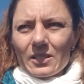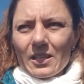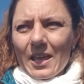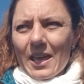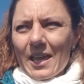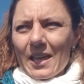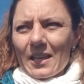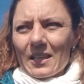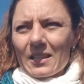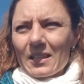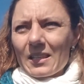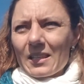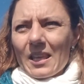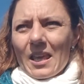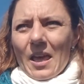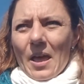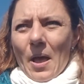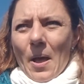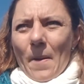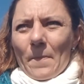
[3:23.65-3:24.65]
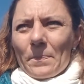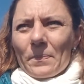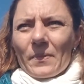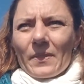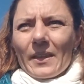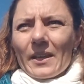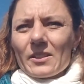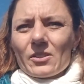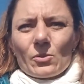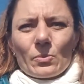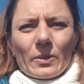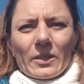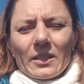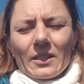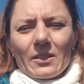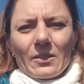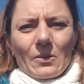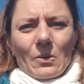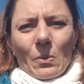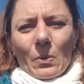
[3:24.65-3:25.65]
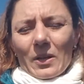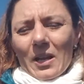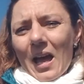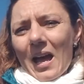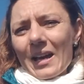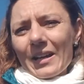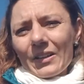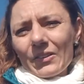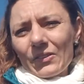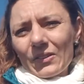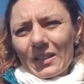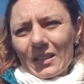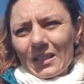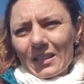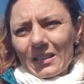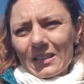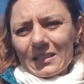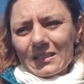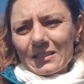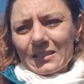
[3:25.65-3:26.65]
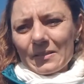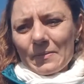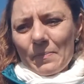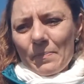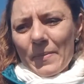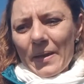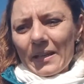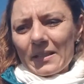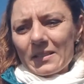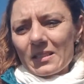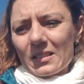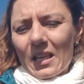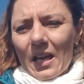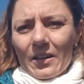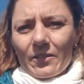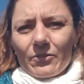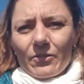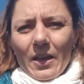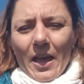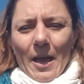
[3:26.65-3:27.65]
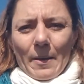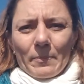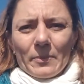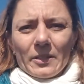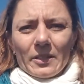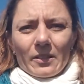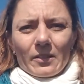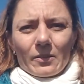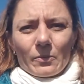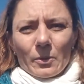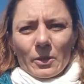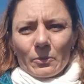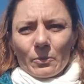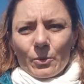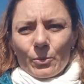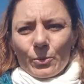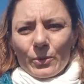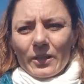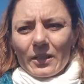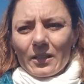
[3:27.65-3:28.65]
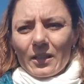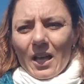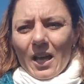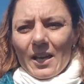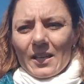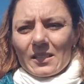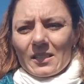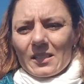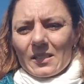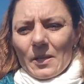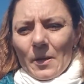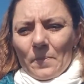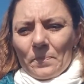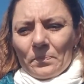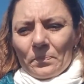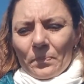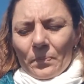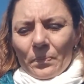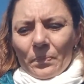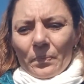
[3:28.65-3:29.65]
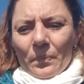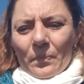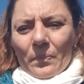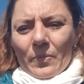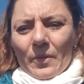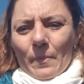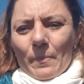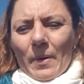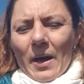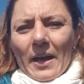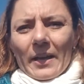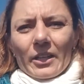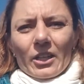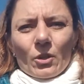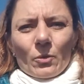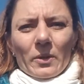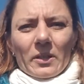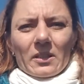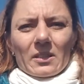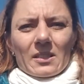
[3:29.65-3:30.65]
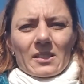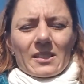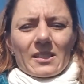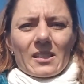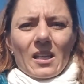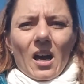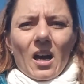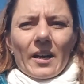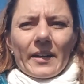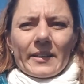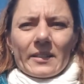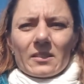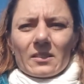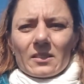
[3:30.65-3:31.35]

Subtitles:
And that's really what I think makes life happier, when you realize by going inside,